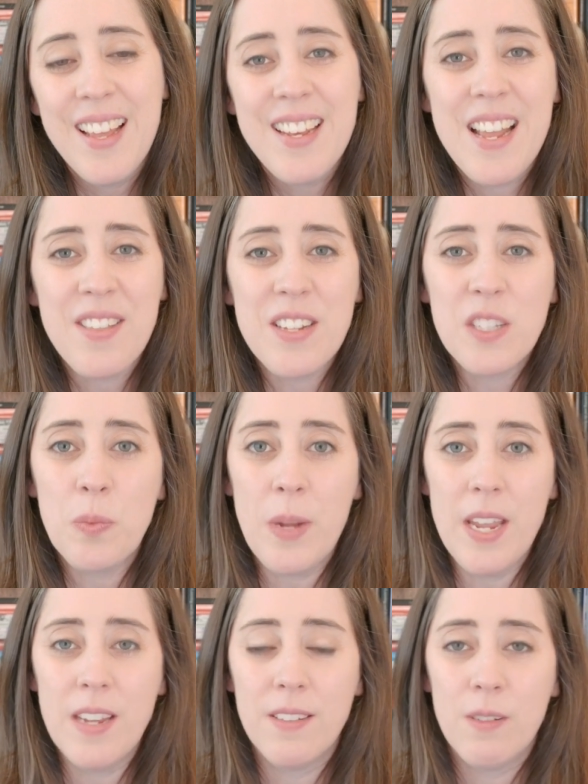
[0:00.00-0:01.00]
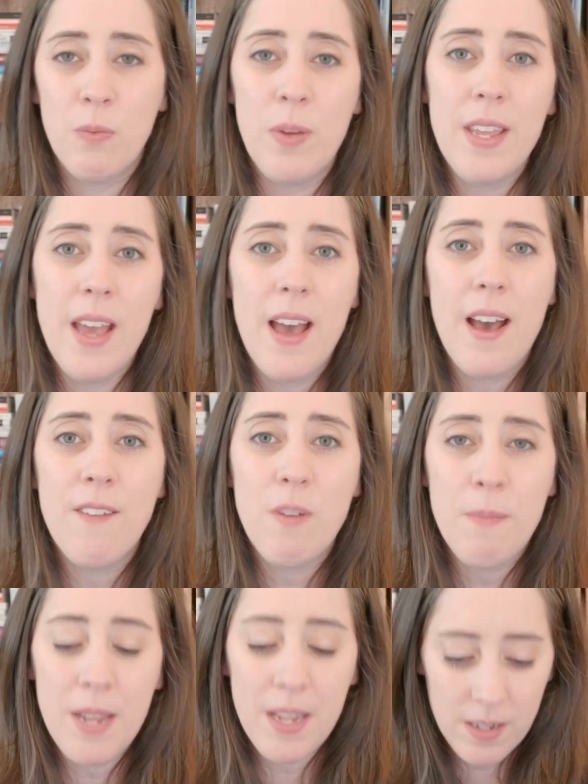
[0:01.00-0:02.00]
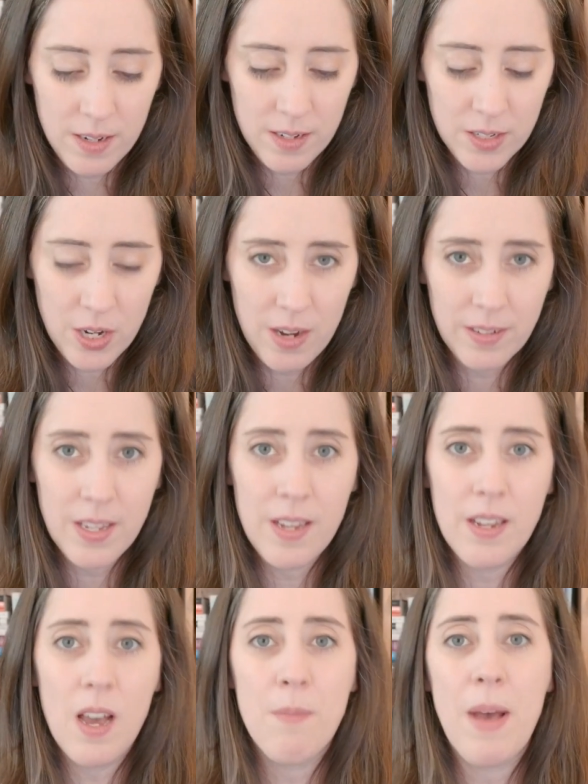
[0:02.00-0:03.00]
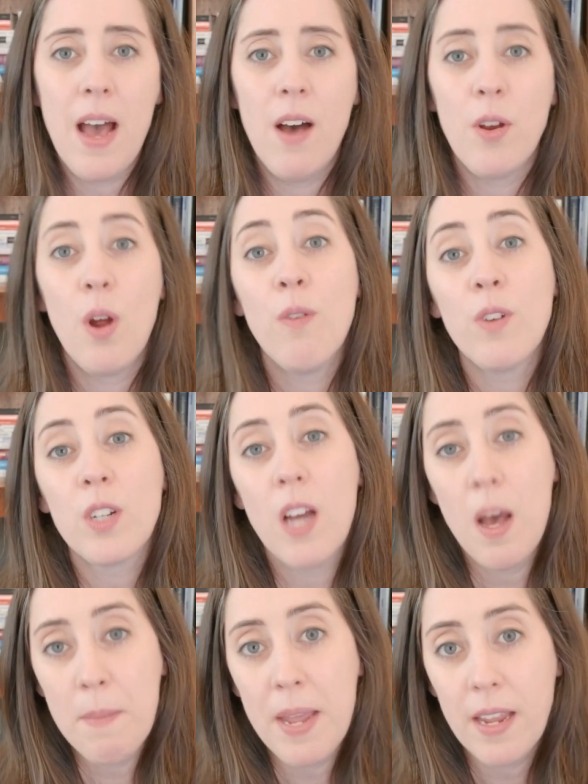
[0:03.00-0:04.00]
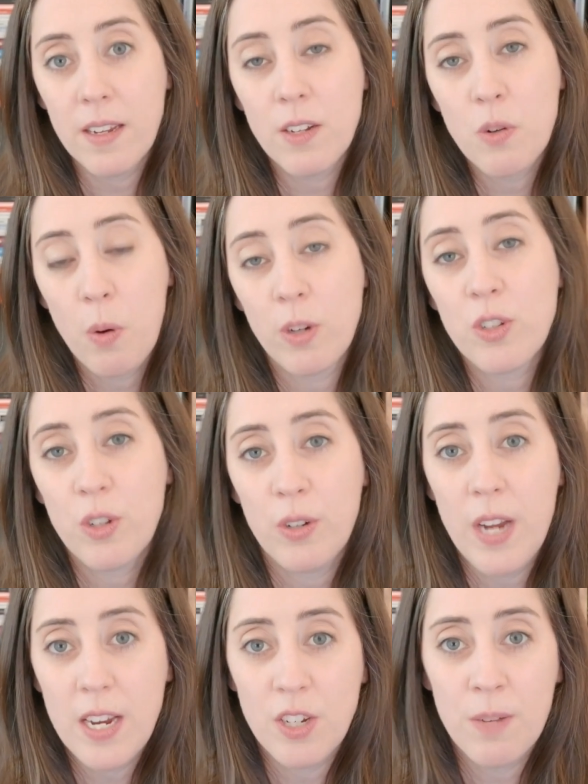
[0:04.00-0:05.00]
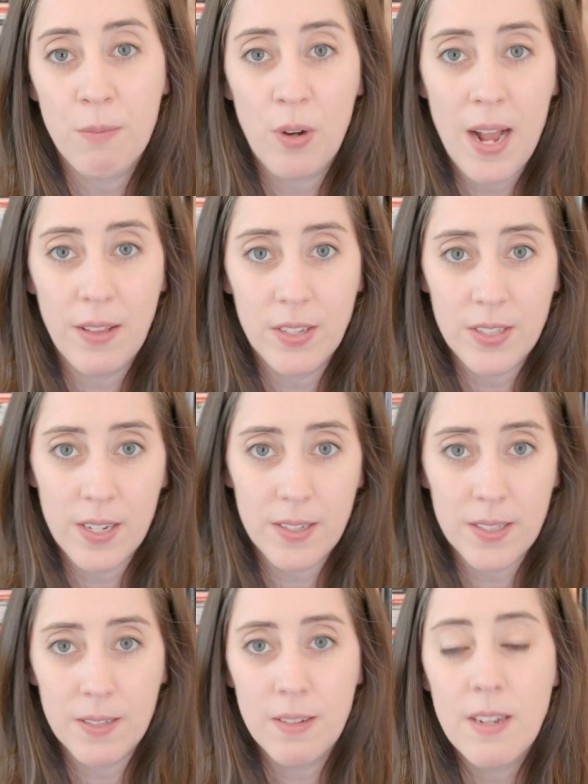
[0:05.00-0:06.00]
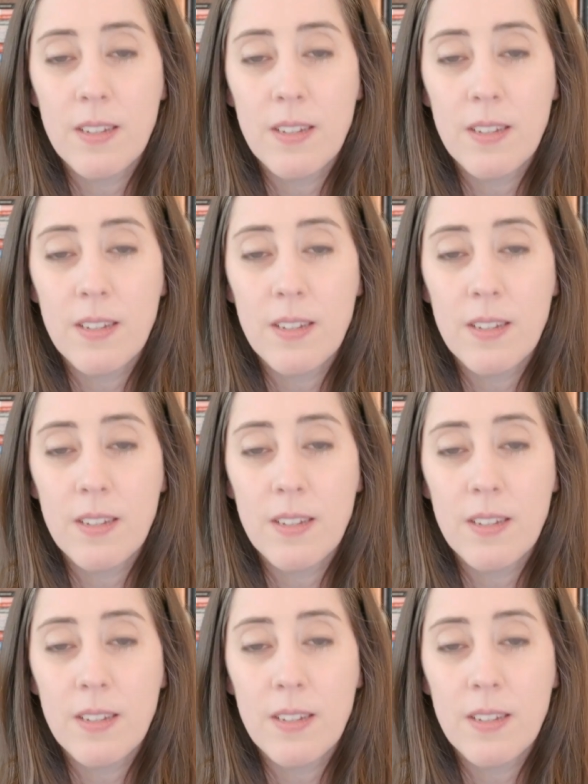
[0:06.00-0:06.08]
Now this week, we have been talking about overcoming course creation paralysis,